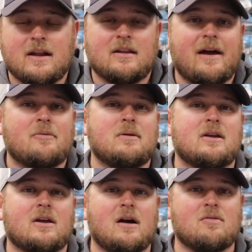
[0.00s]
allowed me
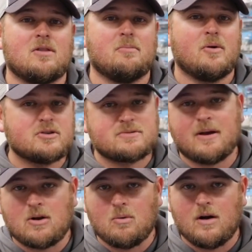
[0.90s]
to cover the most
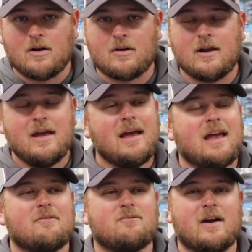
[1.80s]
amount of water
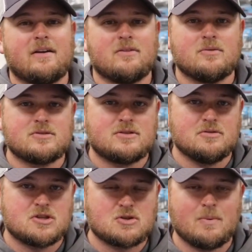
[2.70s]
and find those
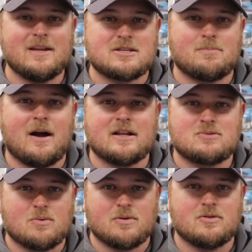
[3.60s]
those sweet
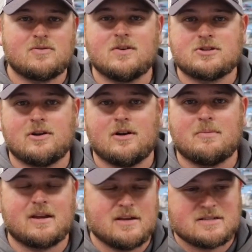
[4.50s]
spots where those fish are
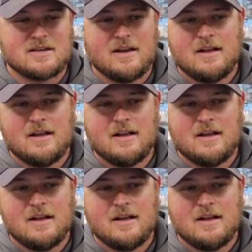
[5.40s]
because